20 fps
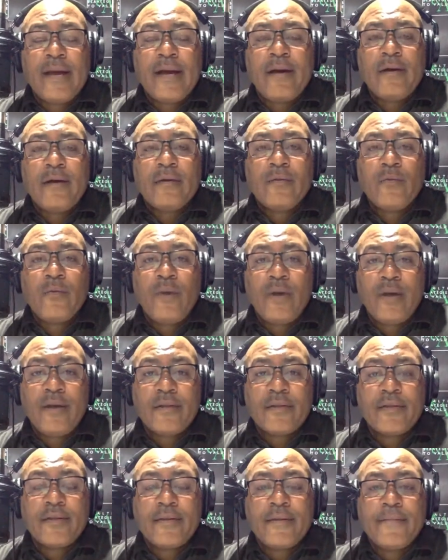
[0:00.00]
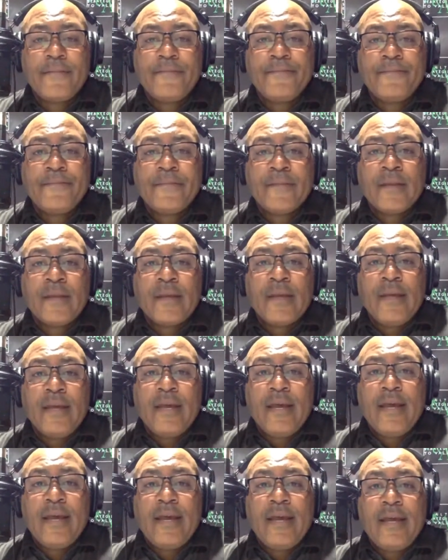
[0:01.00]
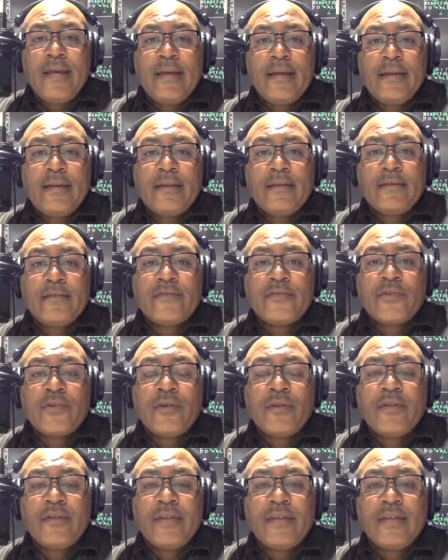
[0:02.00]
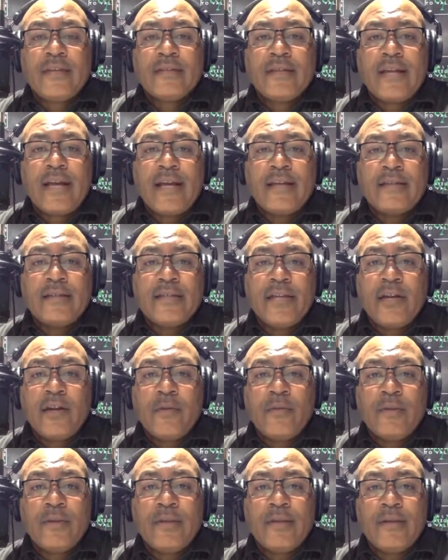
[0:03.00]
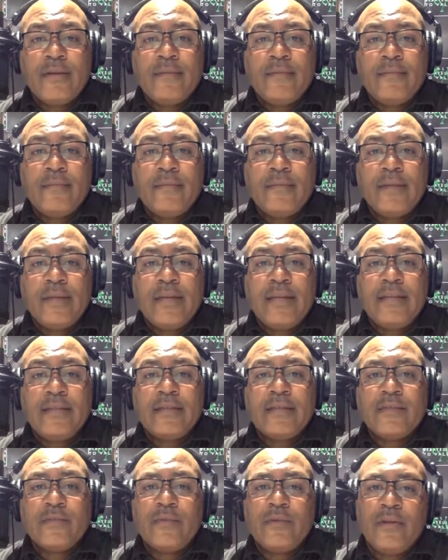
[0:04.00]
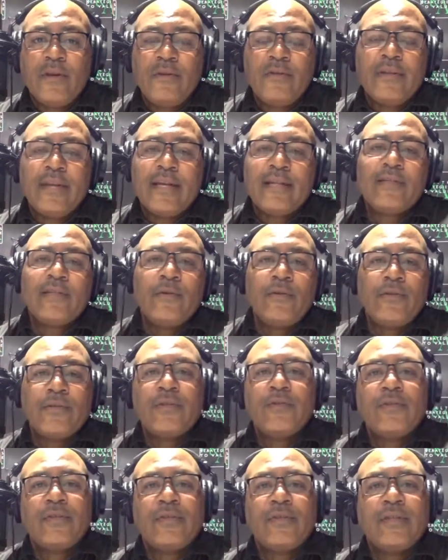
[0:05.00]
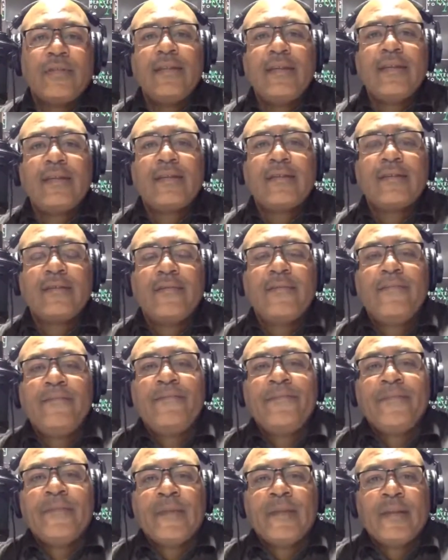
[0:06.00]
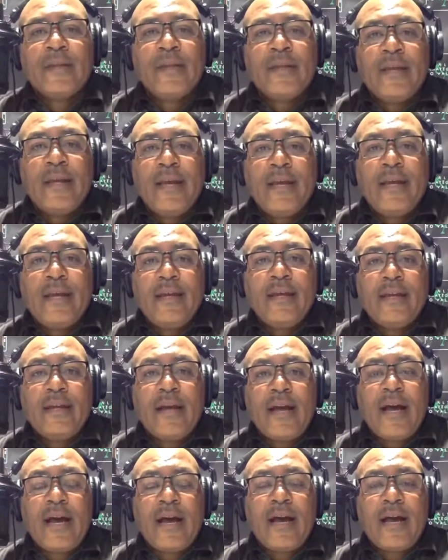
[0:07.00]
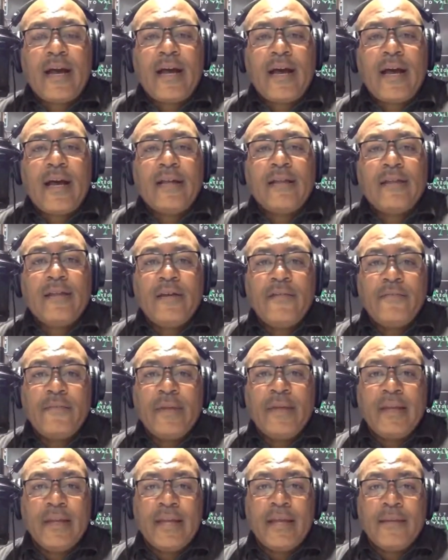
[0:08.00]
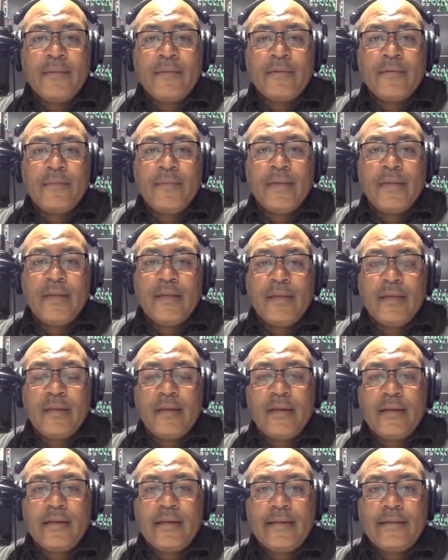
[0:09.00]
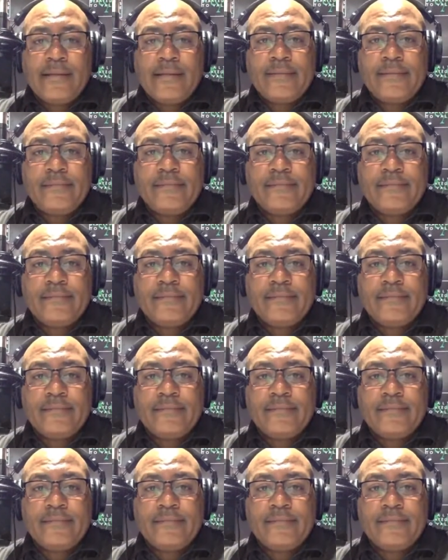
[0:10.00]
about wealth and certain things that I share with him. He says, "Well, no, Dad, so and so said this," and I love being able to be kind